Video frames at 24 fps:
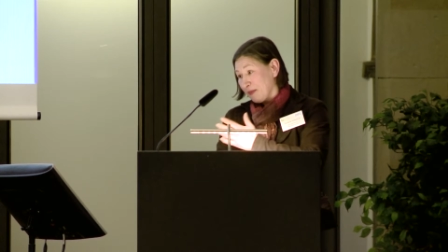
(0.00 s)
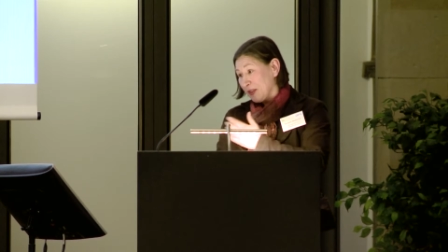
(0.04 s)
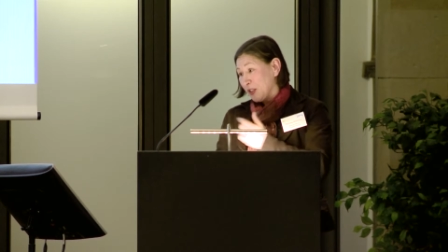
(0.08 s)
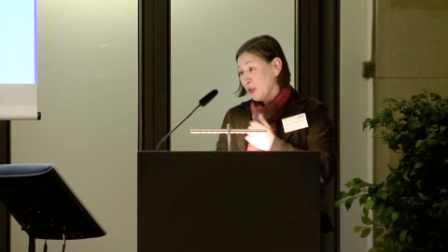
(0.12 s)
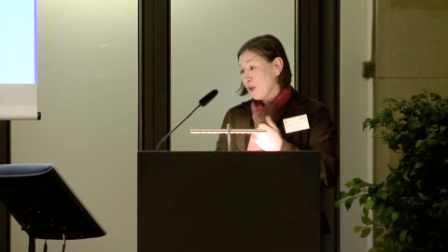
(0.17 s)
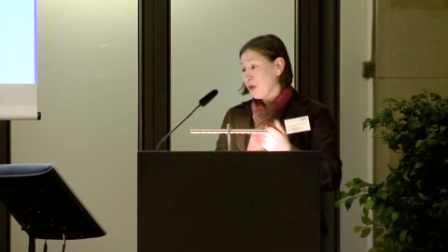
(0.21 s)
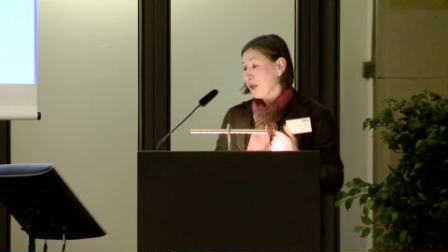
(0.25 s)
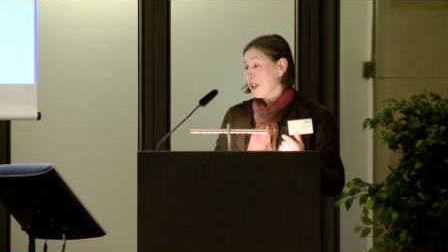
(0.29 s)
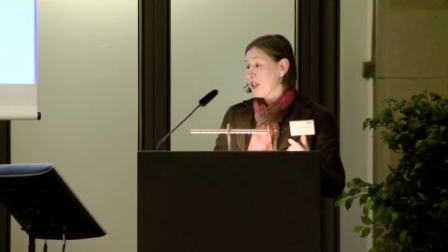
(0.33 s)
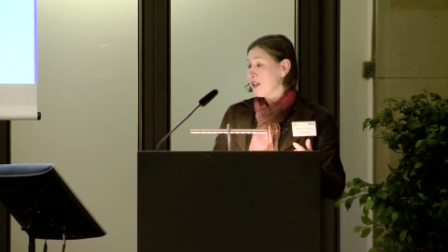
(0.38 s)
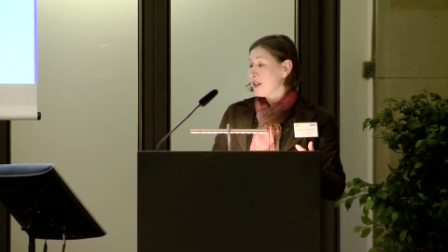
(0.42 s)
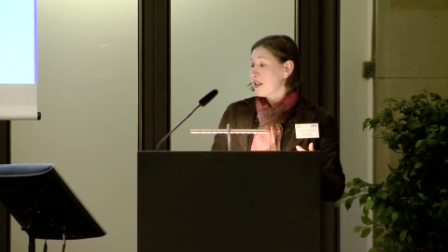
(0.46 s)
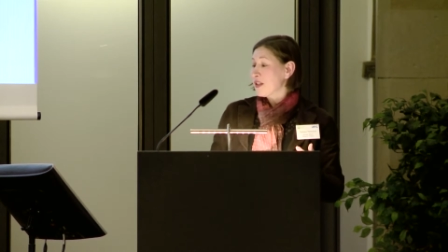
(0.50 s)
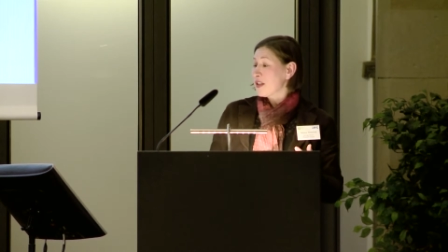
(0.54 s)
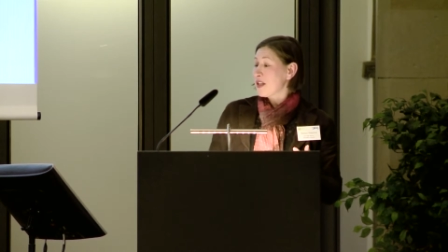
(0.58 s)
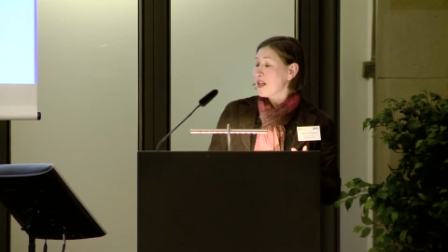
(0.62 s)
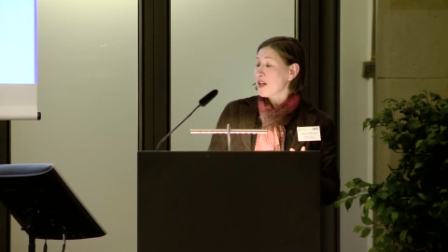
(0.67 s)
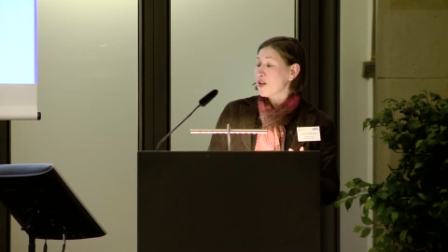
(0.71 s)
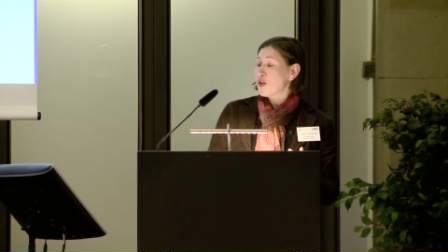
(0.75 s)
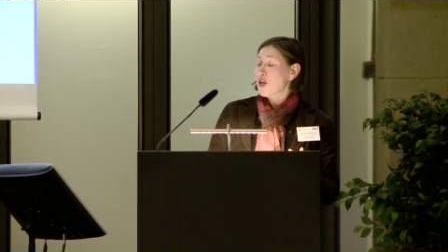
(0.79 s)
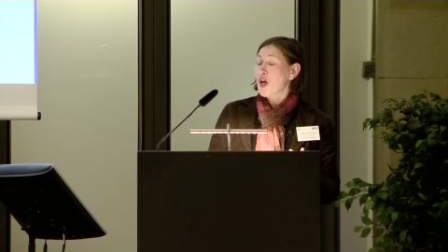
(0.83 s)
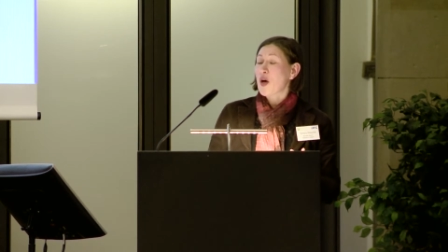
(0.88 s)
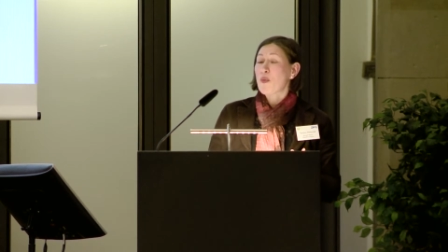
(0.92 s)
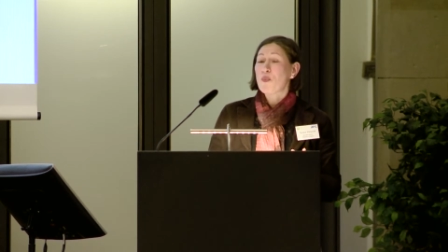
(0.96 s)
So this is an
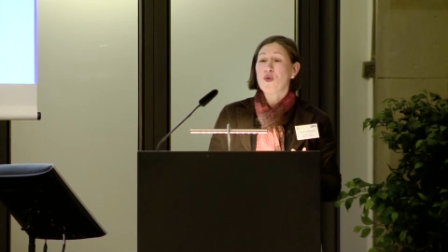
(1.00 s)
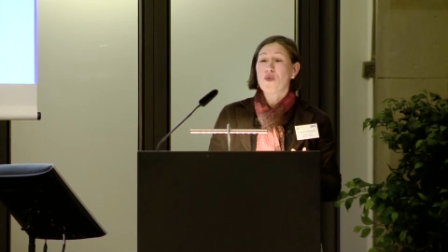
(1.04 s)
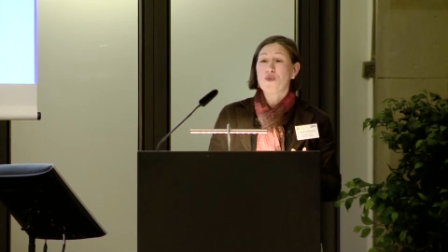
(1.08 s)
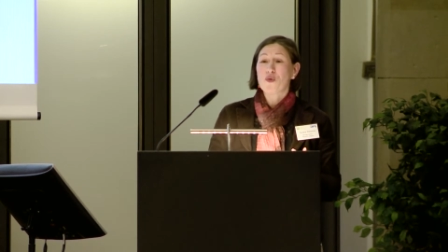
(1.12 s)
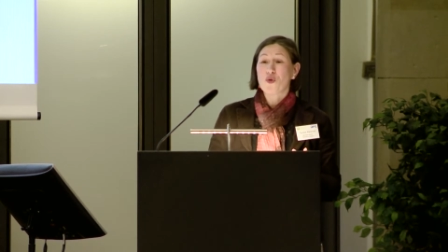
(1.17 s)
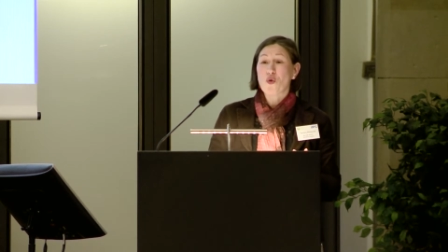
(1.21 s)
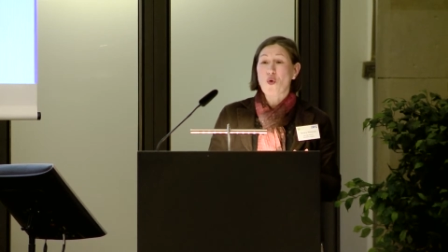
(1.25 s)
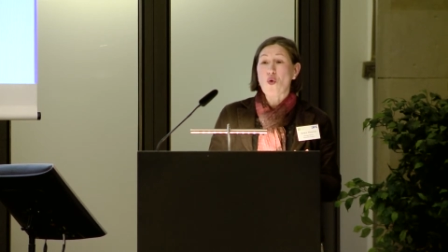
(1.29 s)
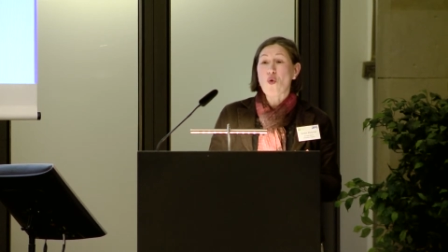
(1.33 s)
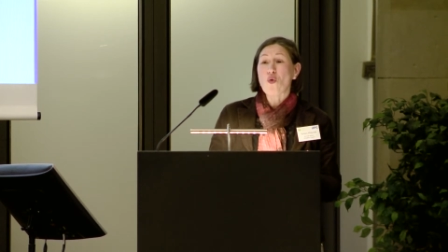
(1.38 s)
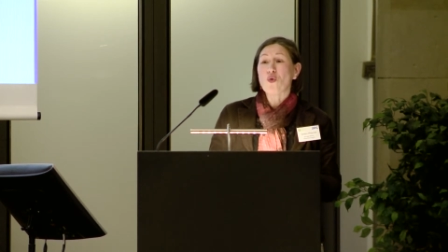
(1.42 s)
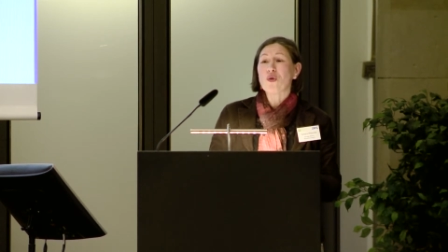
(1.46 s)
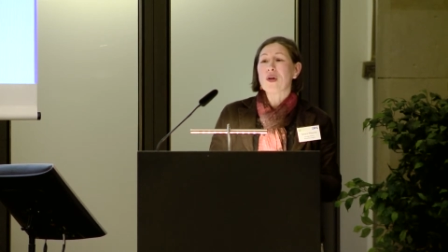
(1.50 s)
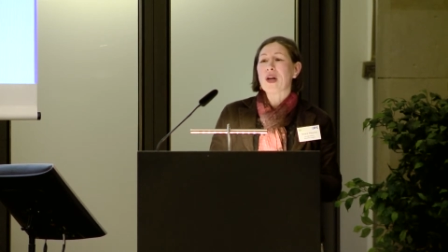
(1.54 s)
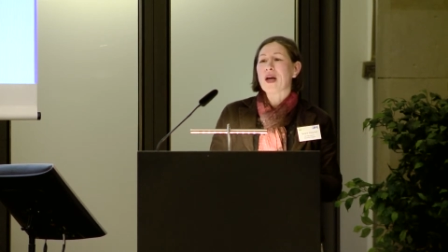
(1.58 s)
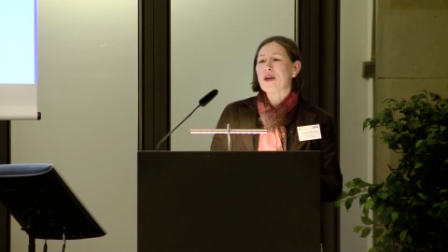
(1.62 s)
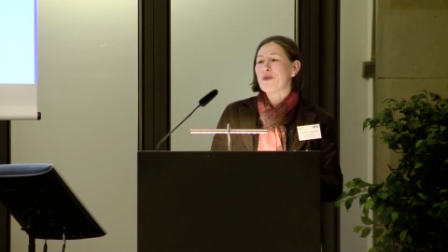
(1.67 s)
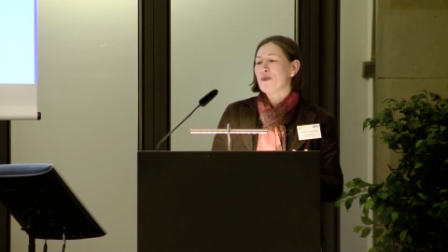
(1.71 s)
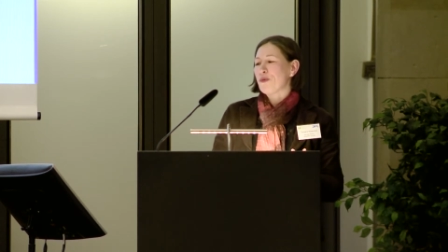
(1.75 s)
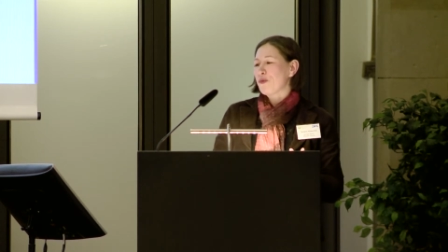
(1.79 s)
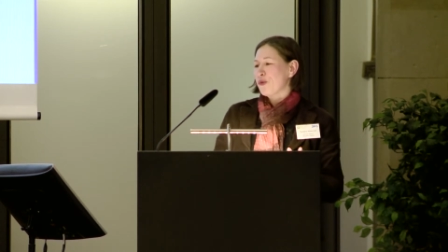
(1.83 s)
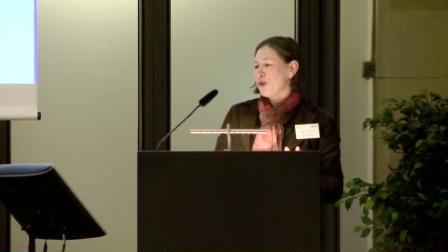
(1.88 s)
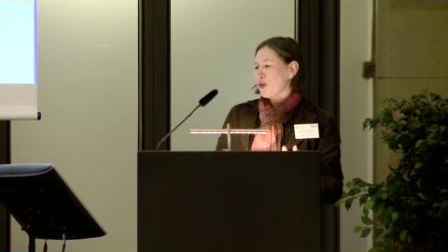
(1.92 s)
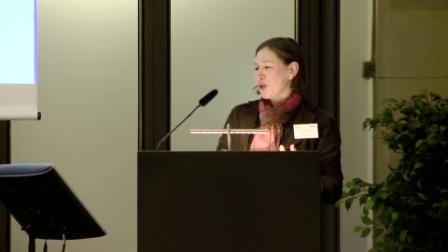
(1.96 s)
example of an
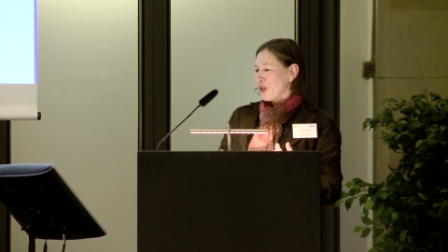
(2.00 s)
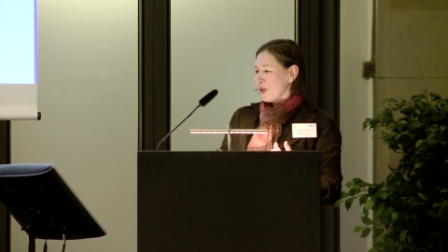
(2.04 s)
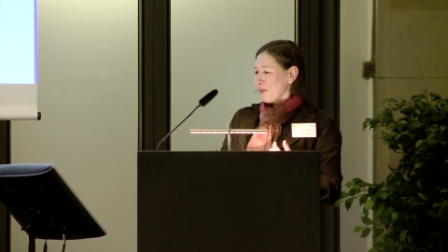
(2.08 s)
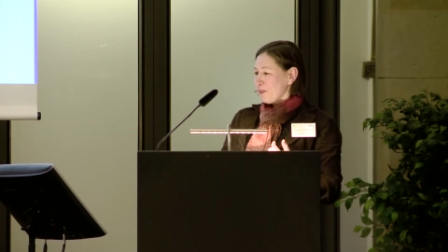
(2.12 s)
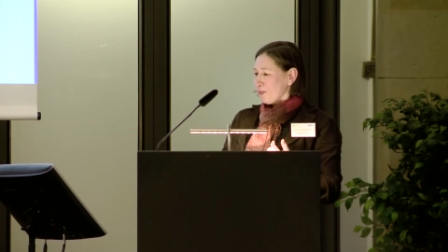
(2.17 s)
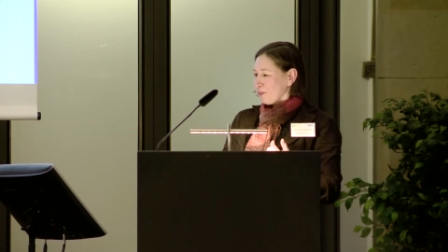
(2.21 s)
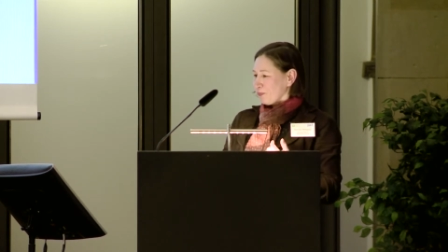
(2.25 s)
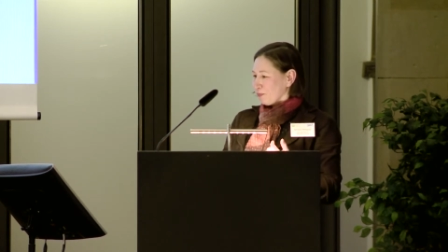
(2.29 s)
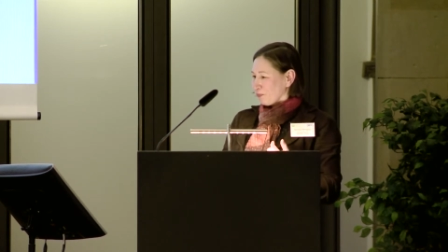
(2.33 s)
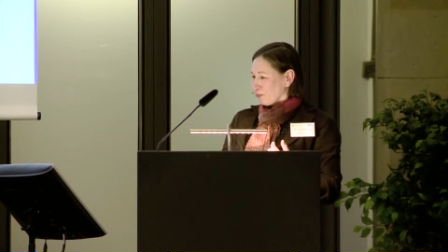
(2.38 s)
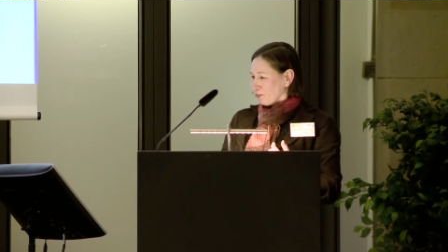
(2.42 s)
online version.